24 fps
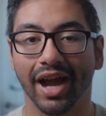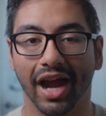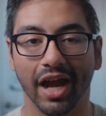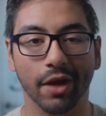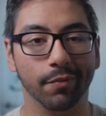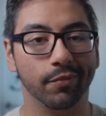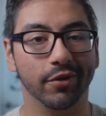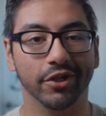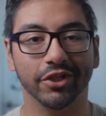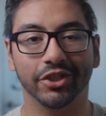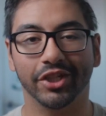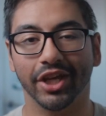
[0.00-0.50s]
I
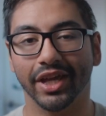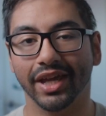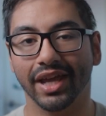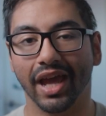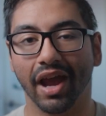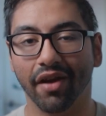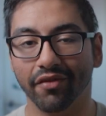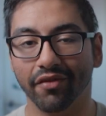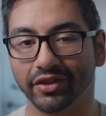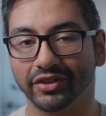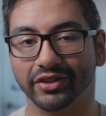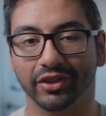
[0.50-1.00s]

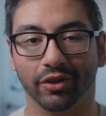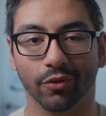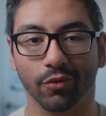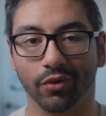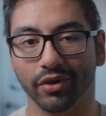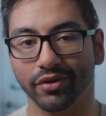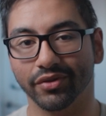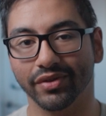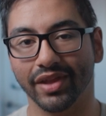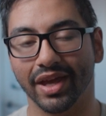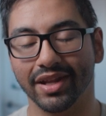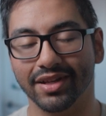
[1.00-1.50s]
appreciate single
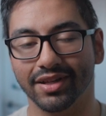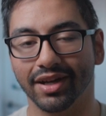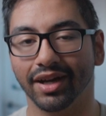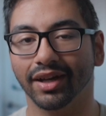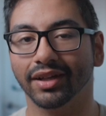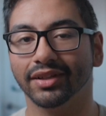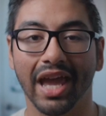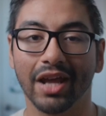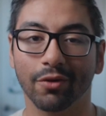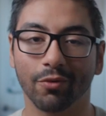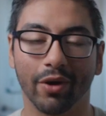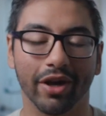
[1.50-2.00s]
one of you that
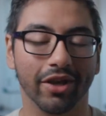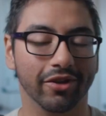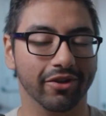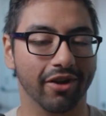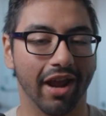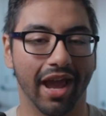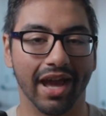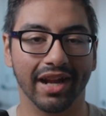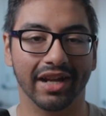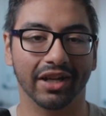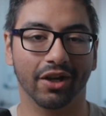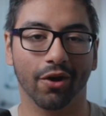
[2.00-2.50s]
does. And while
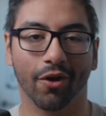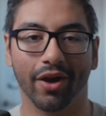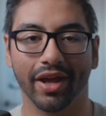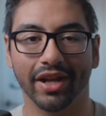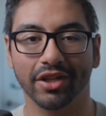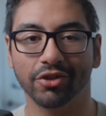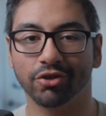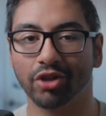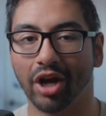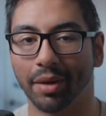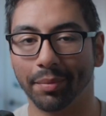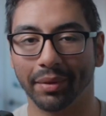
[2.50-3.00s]
you're at it, go ahead
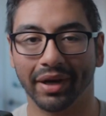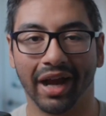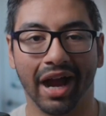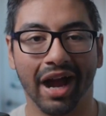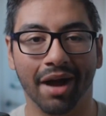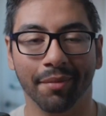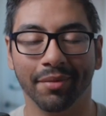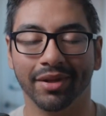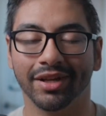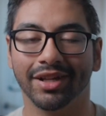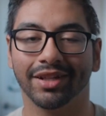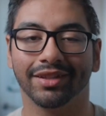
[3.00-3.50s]
and drop a
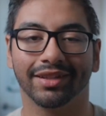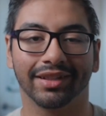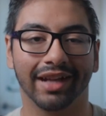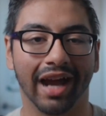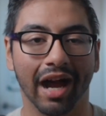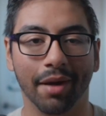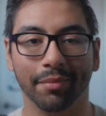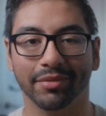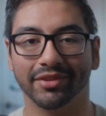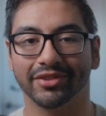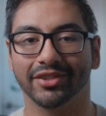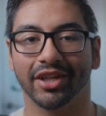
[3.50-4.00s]
comment in the
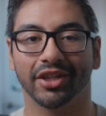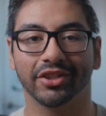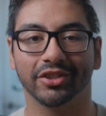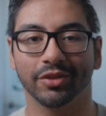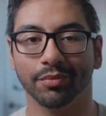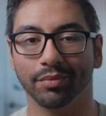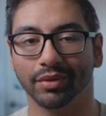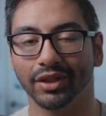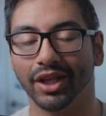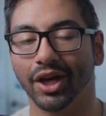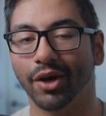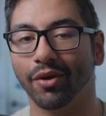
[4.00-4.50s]
comment
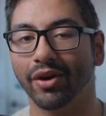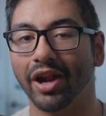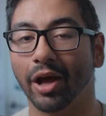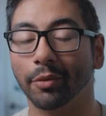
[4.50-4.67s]
section below.